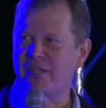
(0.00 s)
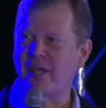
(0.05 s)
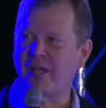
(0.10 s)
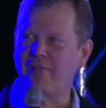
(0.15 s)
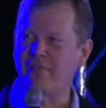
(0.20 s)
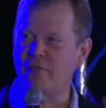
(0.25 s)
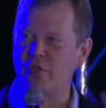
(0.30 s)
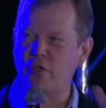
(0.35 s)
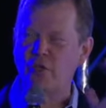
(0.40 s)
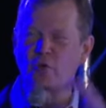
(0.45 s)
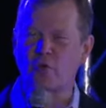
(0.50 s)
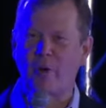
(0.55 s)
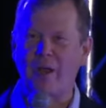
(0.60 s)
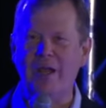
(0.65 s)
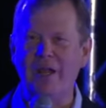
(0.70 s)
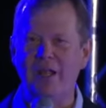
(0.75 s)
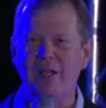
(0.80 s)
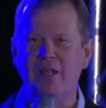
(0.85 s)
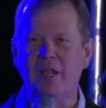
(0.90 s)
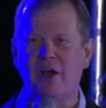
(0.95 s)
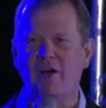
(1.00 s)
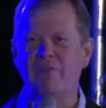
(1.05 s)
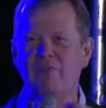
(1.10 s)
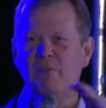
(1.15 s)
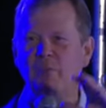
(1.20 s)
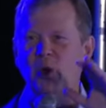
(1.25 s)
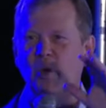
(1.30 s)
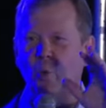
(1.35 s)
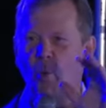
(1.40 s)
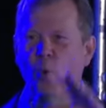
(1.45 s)
that the Ukrainian
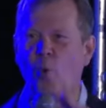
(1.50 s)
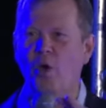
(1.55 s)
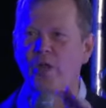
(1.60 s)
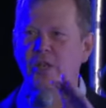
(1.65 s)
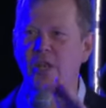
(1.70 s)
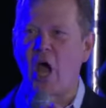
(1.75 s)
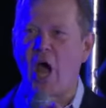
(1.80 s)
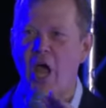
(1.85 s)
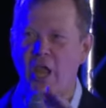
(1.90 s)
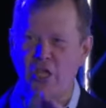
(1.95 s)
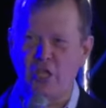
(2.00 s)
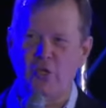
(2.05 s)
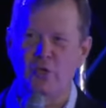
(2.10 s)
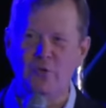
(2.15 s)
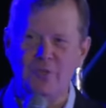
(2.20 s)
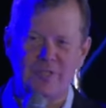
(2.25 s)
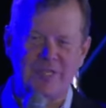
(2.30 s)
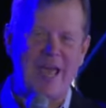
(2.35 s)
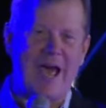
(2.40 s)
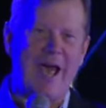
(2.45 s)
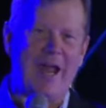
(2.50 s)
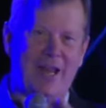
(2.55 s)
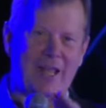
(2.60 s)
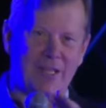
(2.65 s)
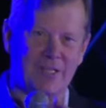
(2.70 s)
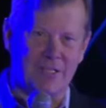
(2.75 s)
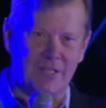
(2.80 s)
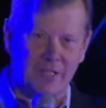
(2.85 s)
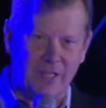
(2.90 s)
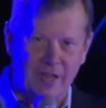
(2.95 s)
government would not use that
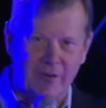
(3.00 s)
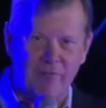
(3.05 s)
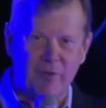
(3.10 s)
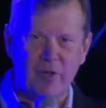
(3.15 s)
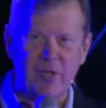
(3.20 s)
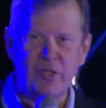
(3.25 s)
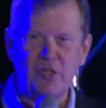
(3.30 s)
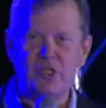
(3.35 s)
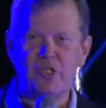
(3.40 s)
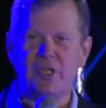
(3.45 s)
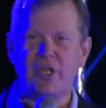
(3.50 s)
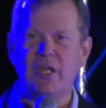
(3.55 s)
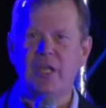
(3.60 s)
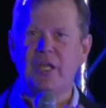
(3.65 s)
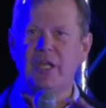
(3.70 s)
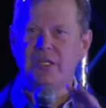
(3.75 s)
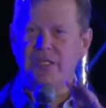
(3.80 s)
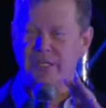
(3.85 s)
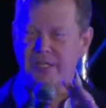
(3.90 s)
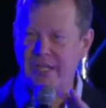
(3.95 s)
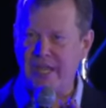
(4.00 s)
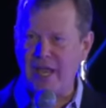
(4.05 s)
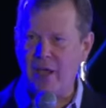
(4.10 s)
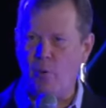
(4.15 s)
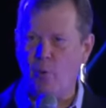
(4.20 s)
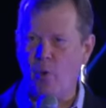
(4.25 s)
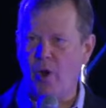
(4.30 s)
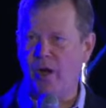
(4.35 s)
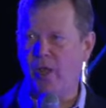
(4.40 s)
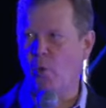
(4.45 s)
as leverage to
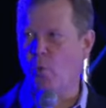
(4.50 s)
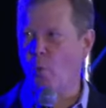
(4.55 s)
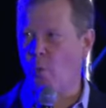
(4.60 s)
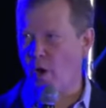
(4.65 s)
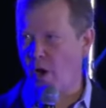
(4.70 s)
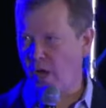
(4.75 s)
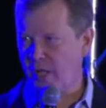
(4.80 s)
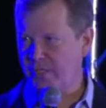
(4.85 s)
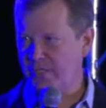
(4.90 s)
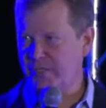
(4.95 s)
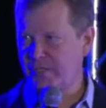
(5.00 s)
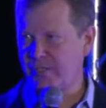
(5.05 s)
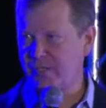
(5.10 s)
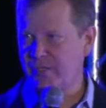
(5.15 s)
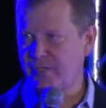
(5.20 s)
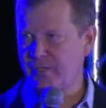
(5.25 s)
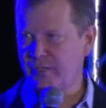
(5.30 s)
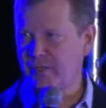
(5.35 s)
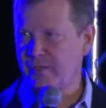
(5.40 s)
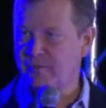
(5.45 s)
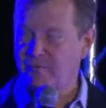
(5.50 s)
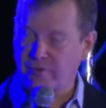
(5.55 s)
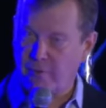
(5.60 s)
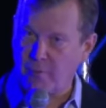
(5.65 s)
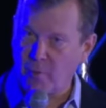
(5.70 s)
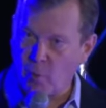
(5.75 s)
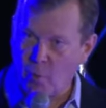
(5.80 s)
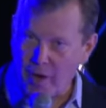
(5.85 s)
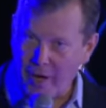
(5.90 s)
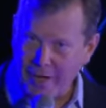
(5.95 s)
get what it wants
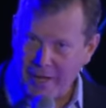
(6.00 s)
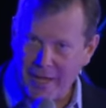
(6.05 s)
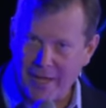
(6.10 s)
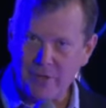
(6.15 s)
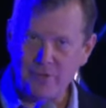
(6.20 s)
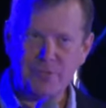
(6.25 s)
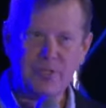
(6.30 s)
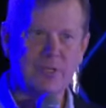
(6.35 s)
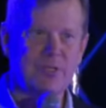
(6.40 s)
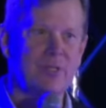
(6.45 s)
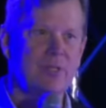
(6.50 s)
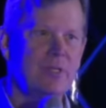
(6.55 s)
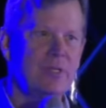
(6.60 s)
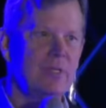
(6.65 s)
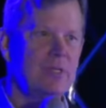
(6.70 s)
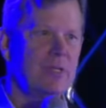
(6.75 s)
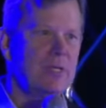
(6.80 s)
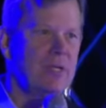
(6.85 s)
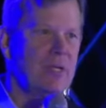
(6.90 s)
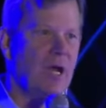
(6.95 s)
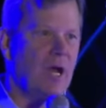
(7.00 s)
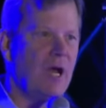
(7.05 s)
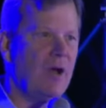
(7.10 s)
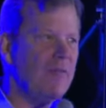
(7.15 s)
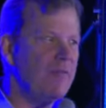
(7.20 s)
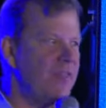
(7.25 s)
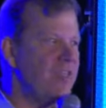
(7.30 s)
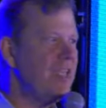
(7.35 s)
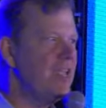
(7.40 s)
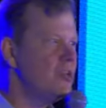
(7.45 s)
from the White House?
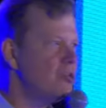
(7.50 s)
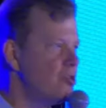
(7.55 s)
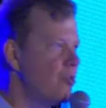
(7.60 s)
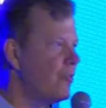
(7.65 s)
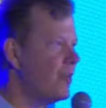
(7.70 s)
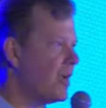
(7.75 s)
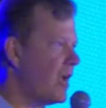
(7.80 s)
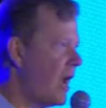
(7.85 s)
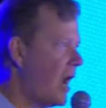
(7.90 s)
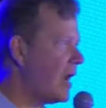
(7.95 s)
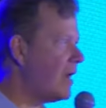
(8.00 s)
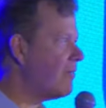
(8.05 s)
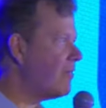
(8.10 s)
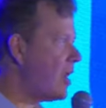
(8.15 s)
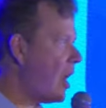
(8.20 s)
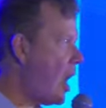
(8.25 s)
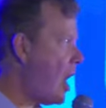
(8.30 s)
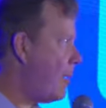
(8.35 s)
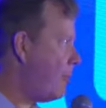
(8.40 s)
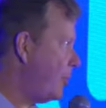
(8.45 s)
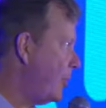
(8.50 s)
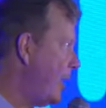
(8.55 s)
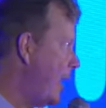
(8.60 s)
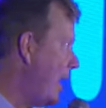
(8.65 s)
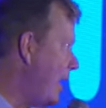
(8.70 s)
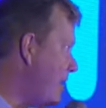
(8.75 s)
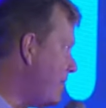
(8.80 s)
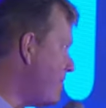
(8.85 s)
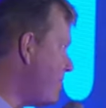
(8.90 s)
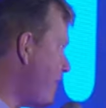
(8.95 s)
Uh, these are the kind of
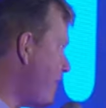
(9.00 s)
complicating